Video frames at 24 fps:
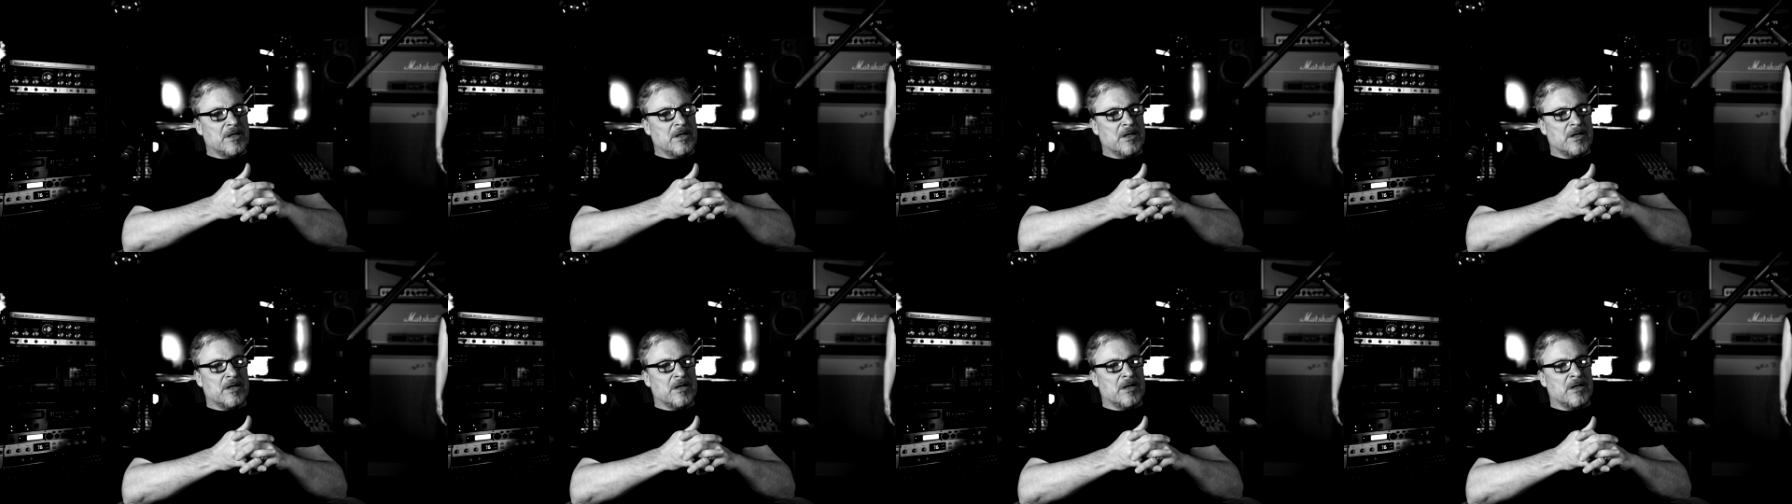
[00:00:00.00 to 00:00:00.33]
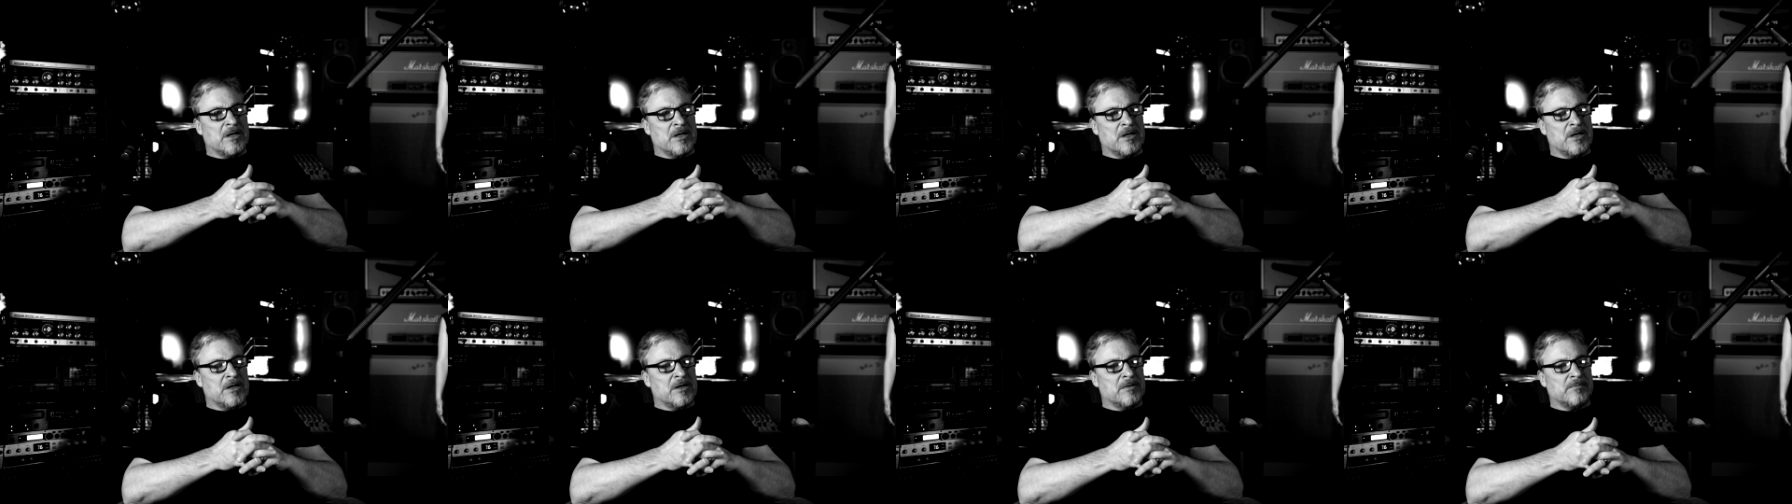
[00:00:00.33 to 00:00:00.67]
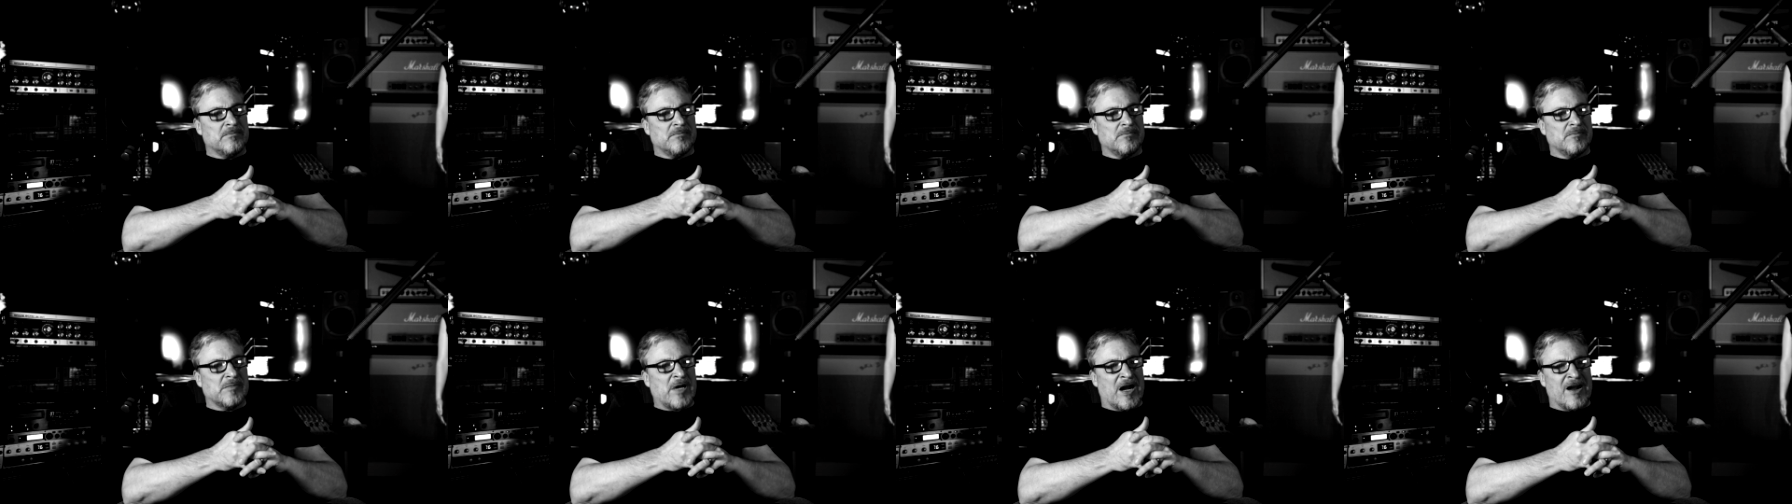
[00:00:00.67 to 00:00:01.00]

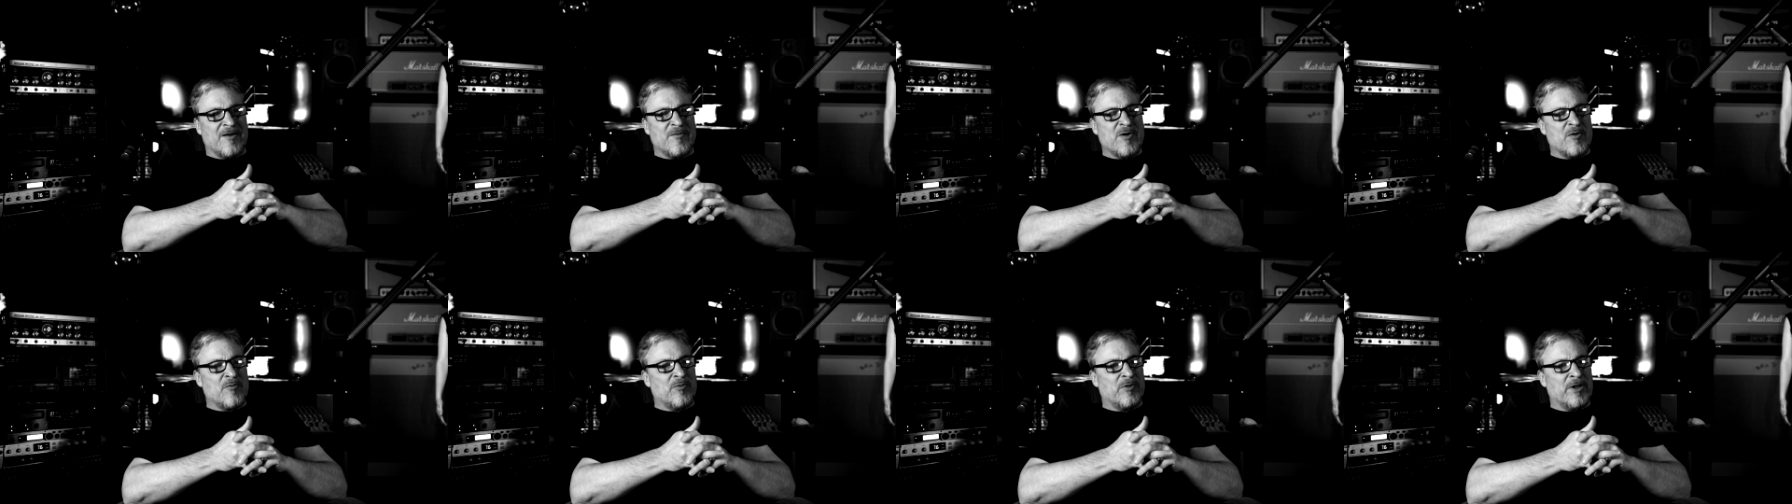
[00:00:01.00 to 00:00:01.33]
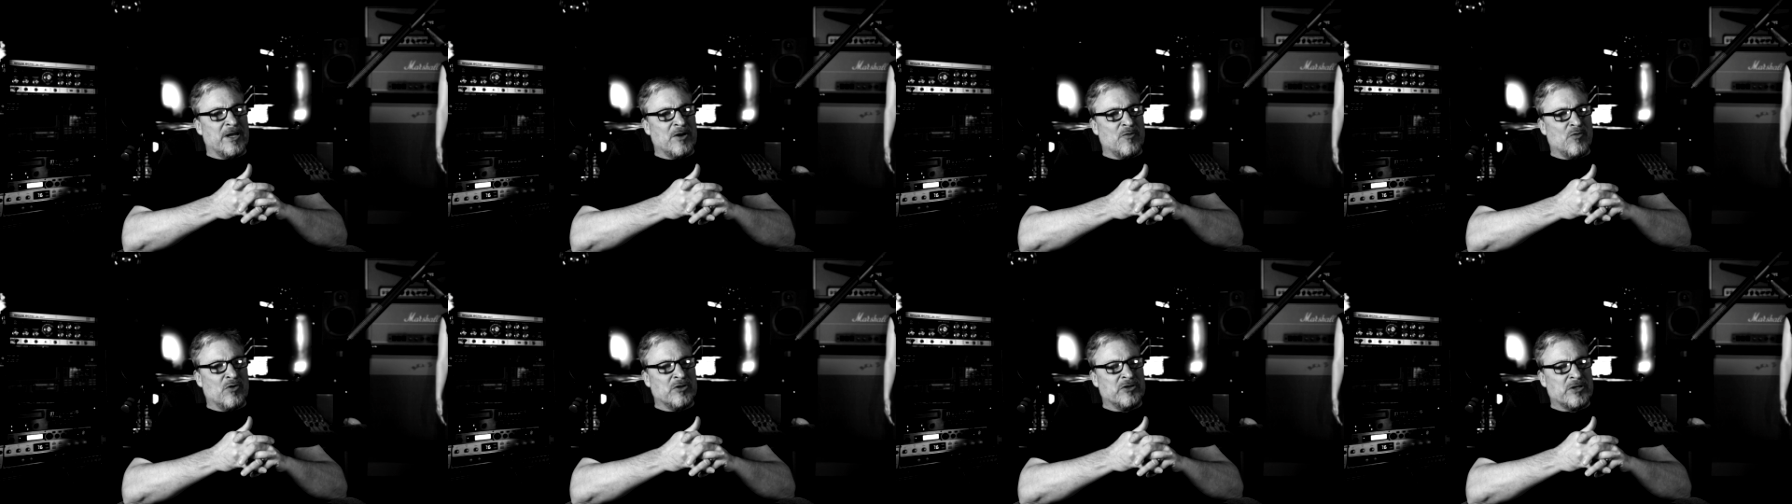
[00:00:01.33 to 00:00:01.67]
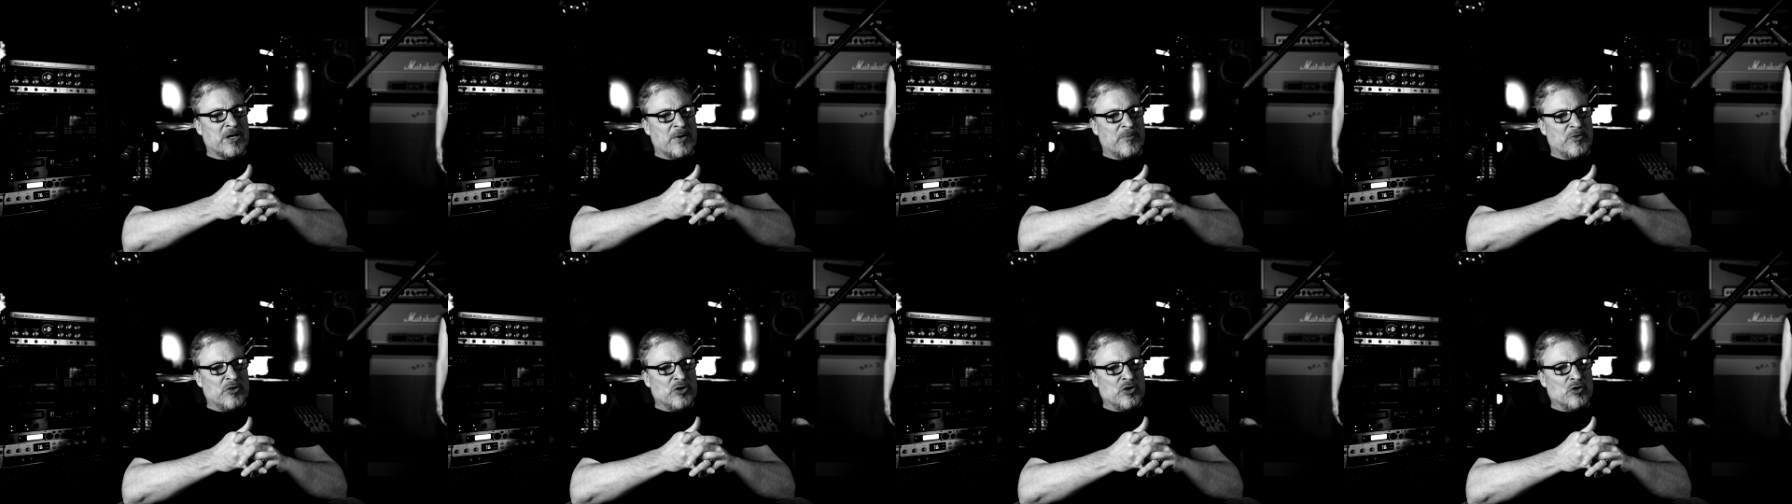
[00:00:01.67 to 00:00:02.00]
I remember playing one
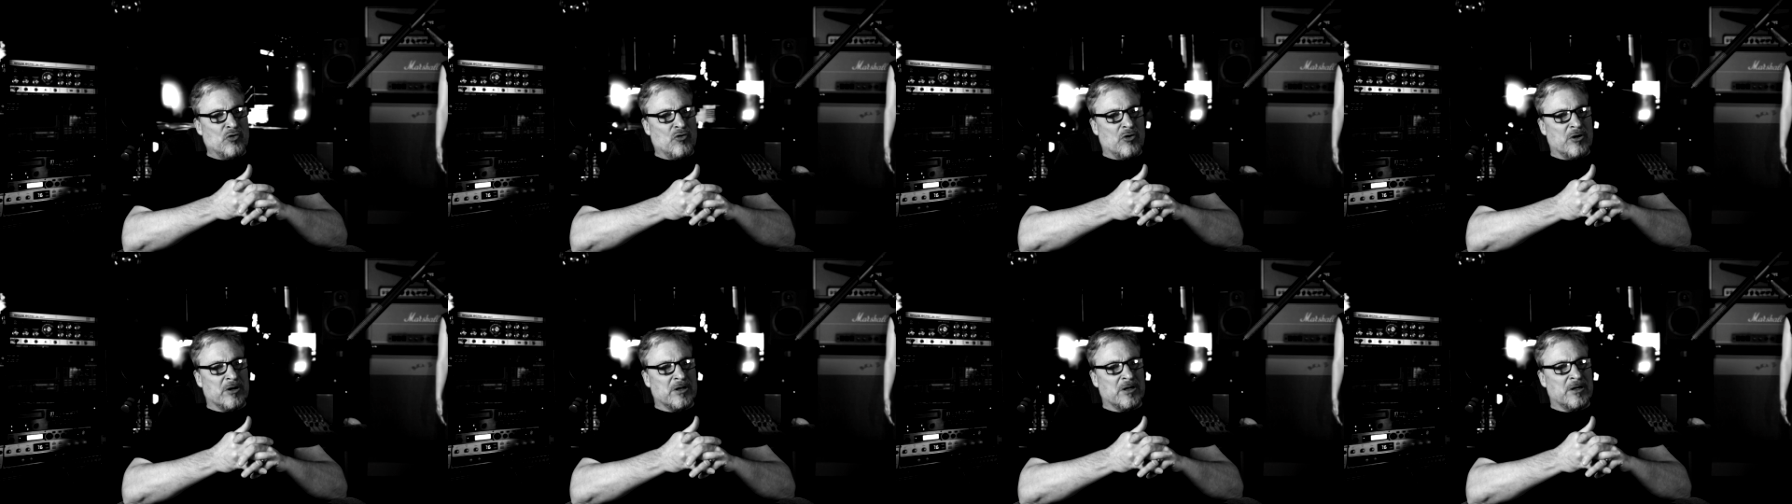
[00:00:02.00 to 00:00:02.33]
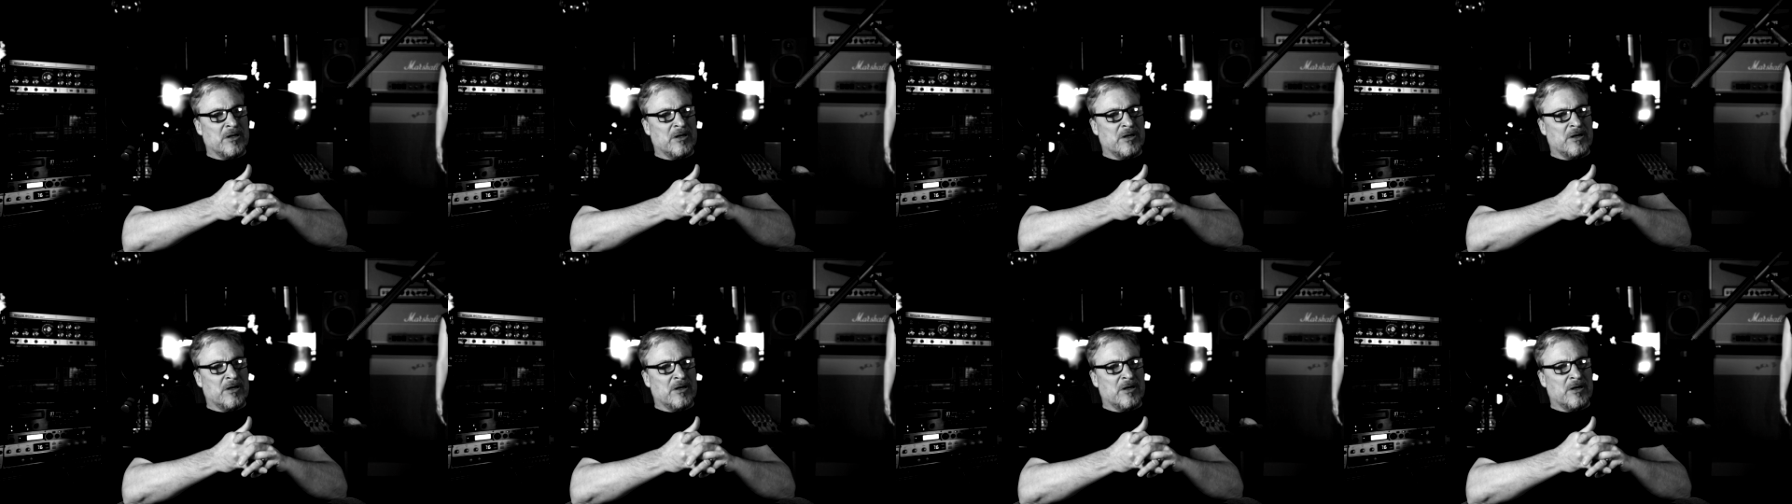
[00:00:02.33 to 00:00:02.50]
time in New York.